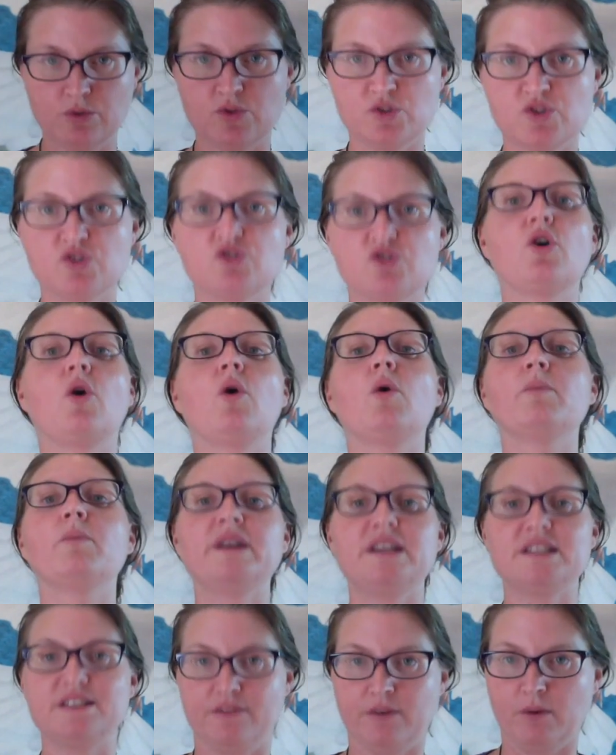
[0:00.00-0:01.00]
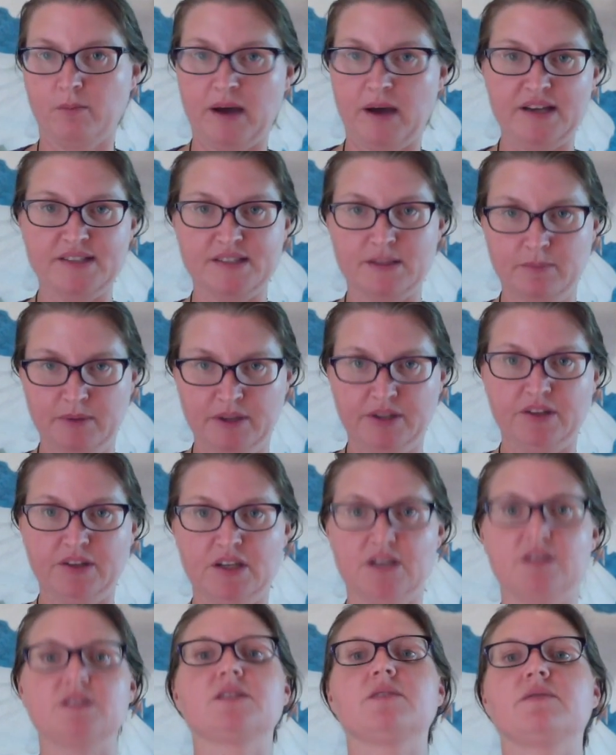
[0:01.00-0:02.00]
so many different
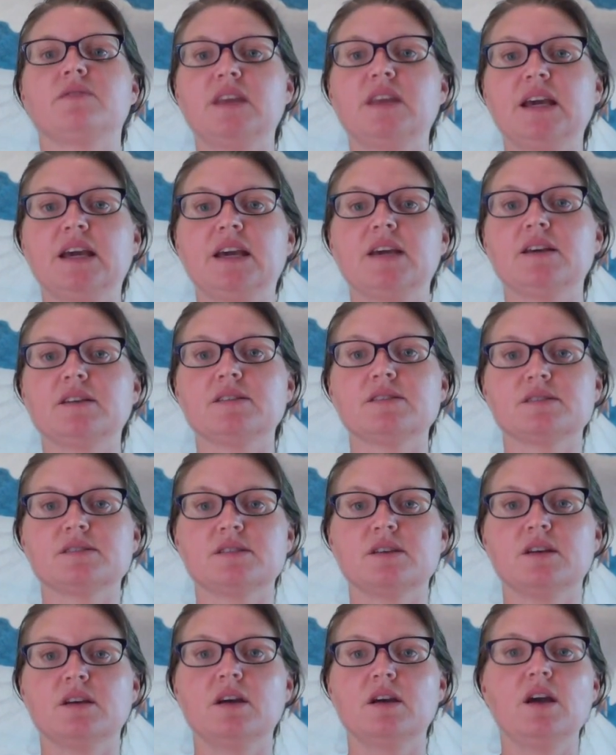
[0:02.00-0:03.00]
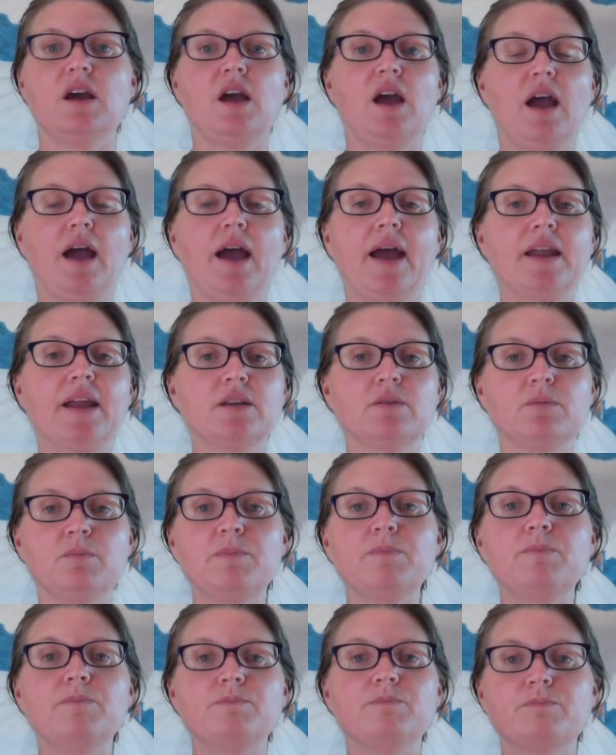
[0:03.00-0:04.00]
possibilities of things and
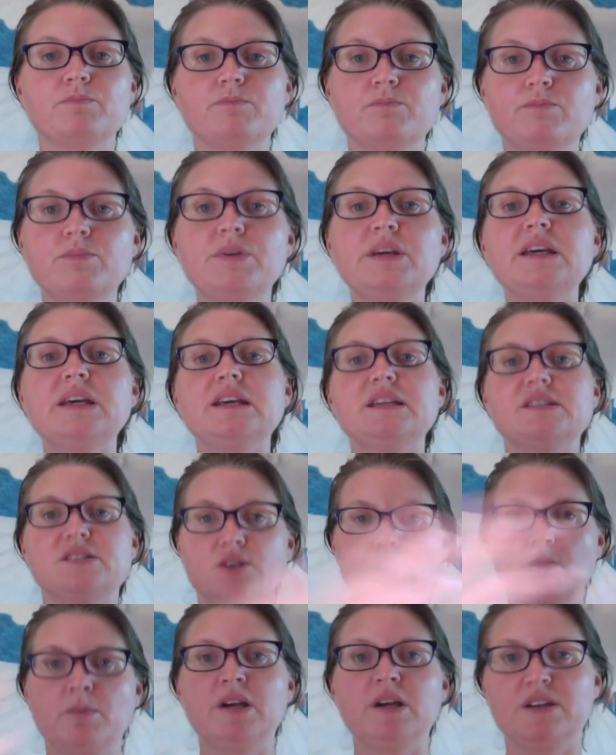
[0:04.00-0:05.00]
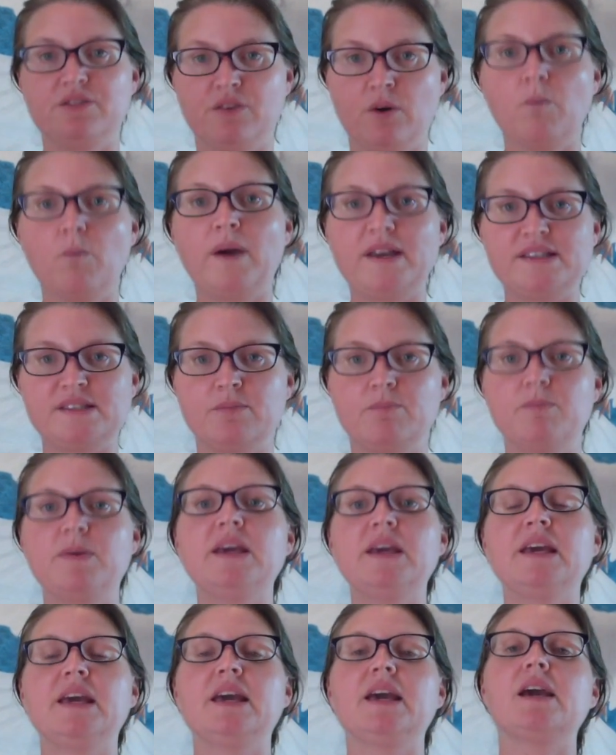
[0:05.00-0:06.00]
be so many different ways of
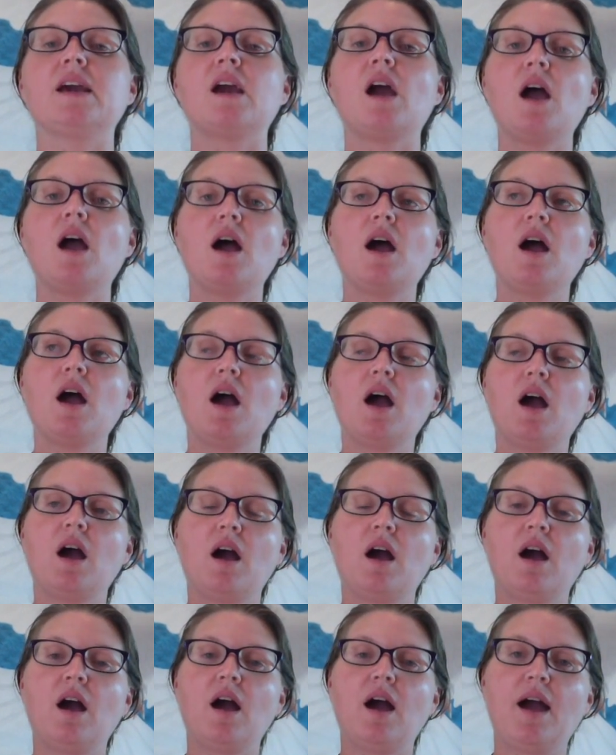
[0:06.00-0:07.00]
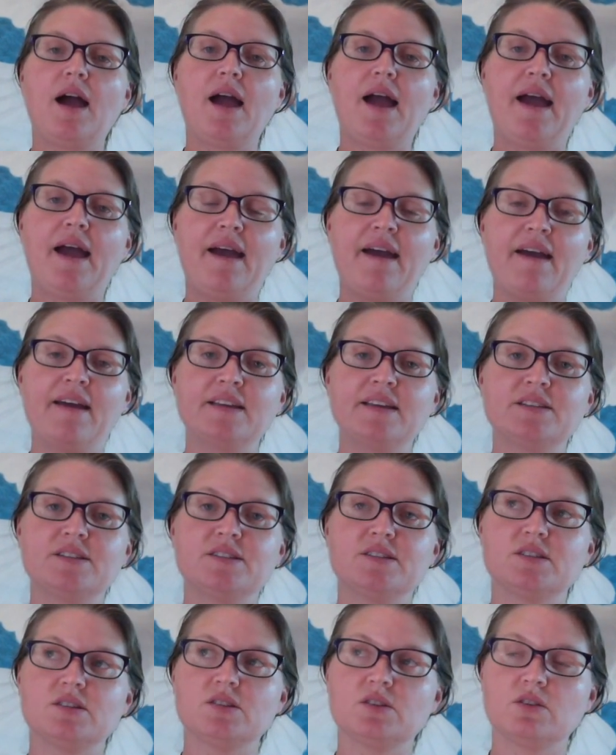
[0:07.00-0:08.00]
being. And
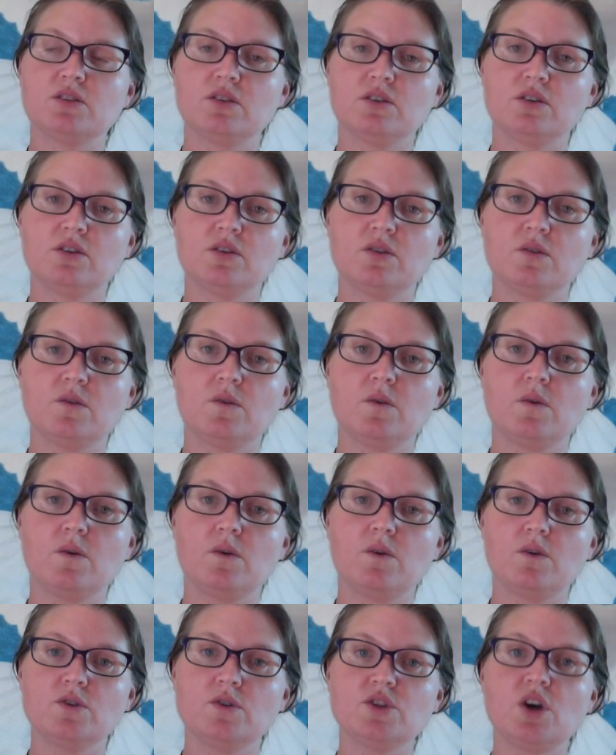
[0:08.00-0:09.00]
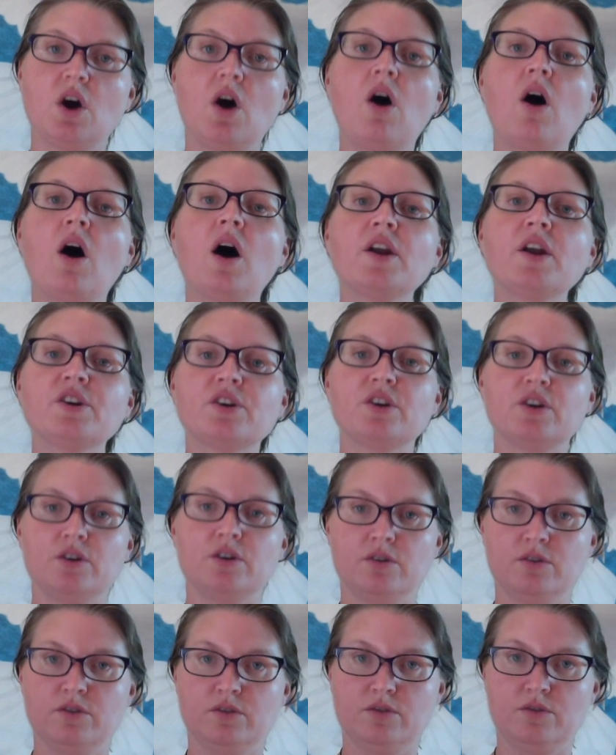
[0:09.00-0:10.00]
to honor
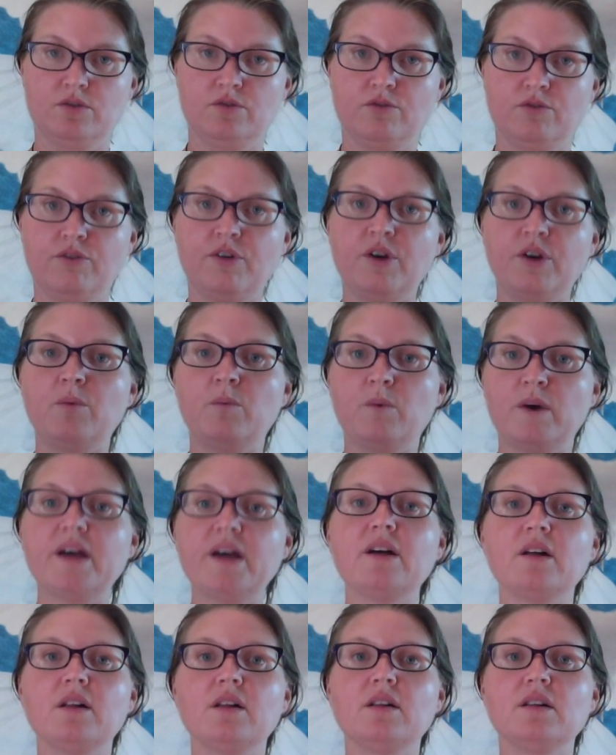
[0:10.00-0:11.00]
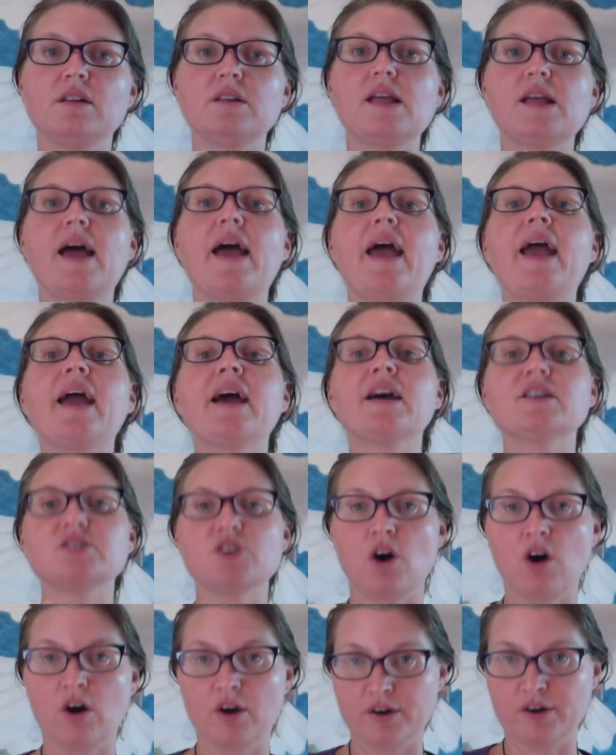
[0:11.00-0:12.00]
free will and
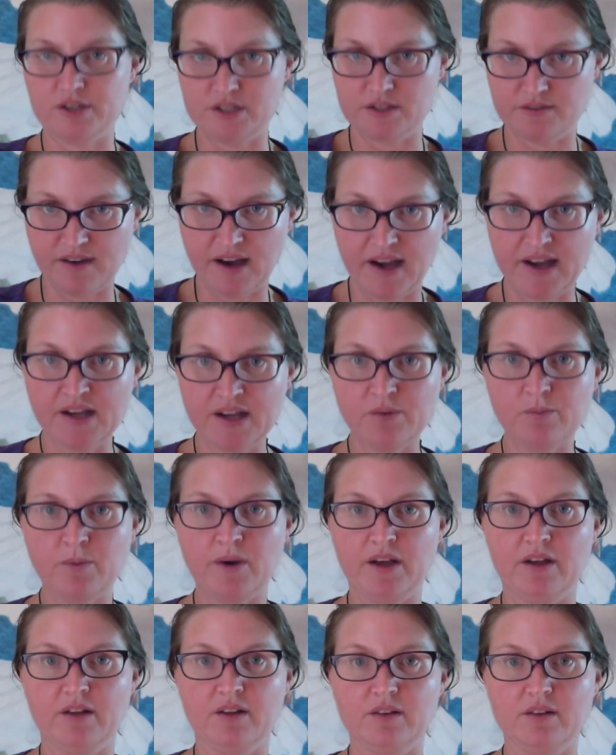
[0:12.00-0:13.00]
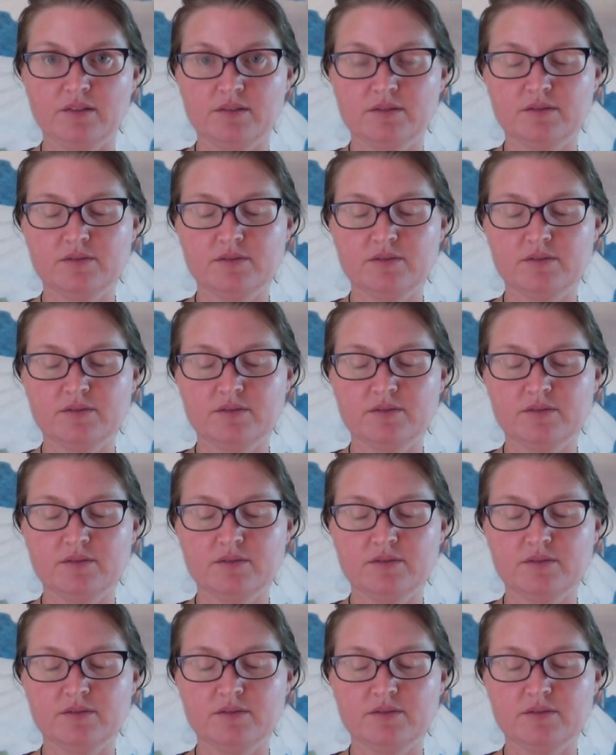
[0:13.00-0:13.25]
honor divine will